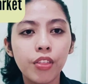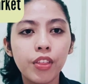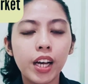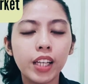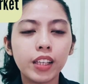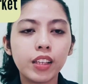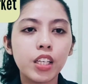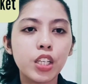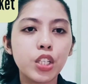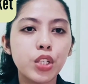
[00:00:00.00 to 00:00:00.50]

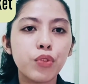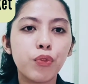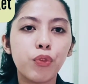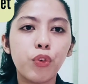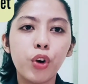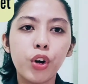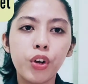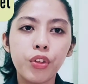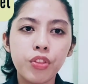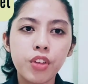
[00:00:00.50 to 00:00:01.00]
that is
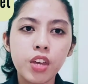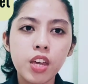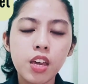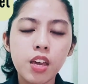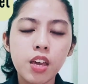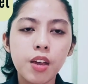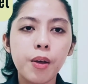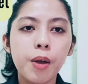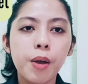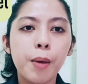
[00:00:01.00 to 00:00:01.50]
for
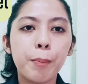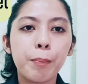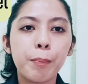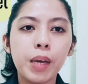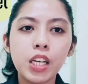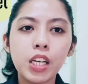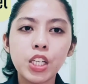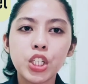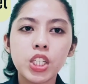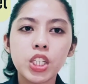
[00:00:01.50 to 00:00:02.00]
the
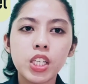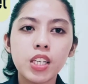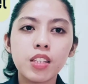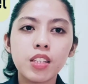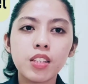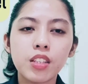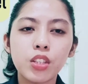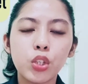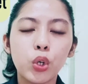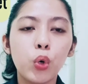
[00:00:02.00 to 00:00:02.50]

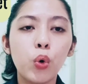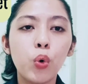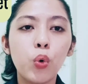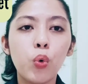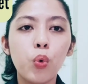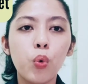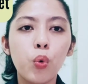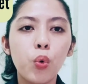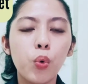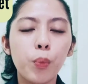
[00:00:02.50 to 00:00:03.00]

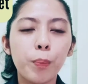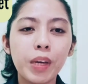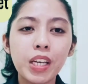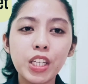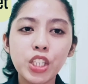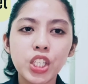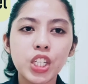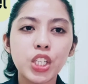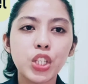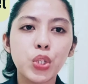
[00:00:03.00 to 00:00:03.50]

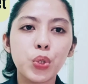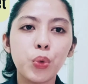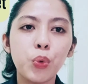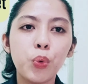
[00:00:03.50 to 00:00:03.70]
patients